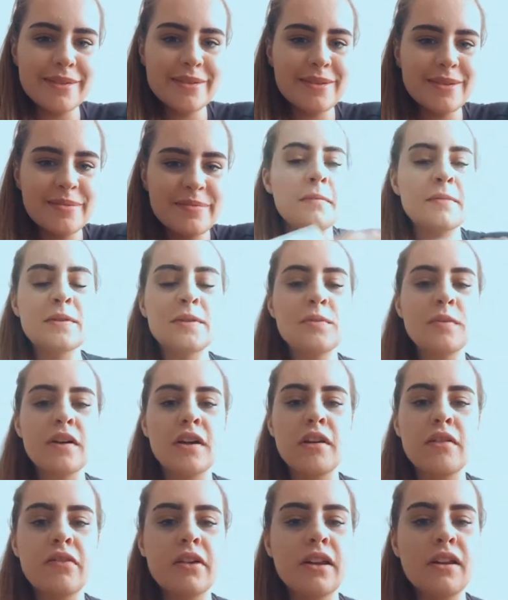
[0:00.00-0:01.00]
It comes
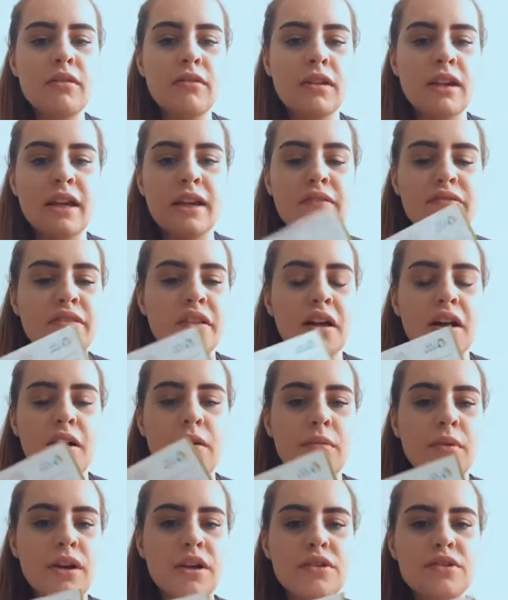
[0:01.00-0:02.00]
with a little leaflet,
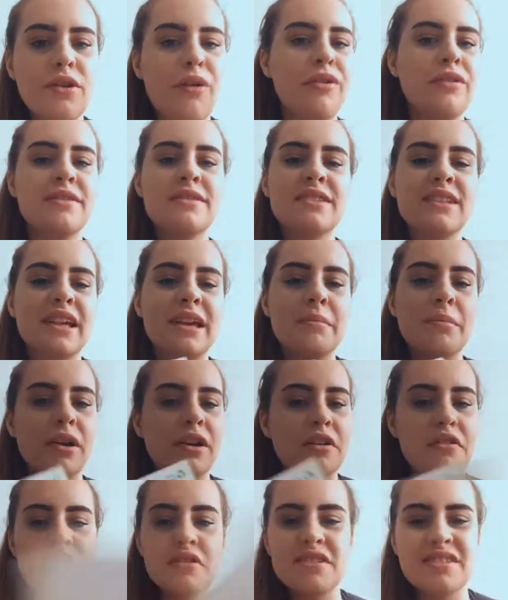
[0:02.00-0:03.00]
which honestly my
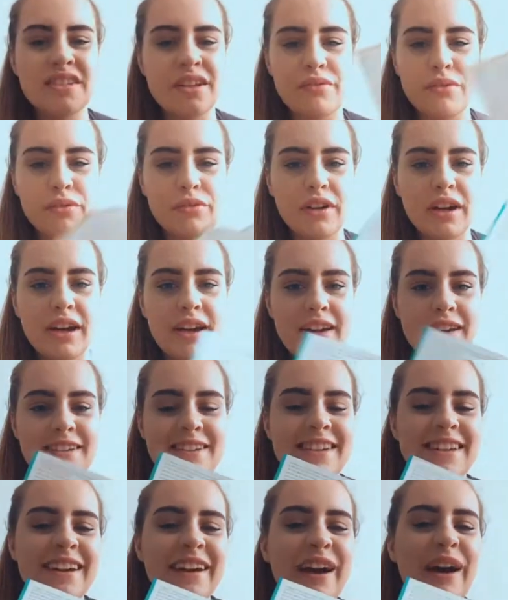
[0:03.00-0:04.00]
nurses never
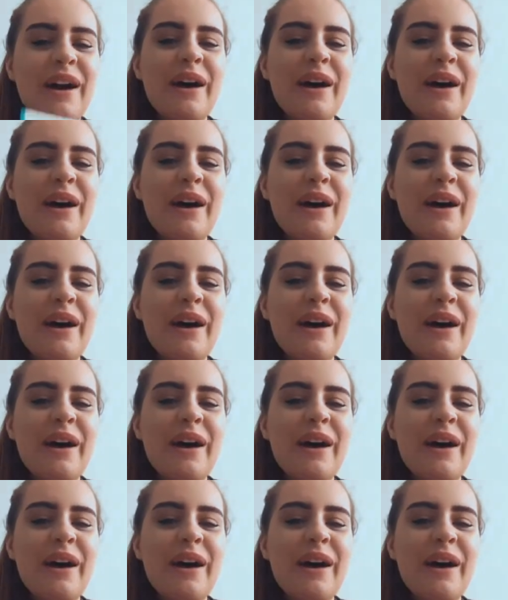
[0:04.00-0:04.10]
read.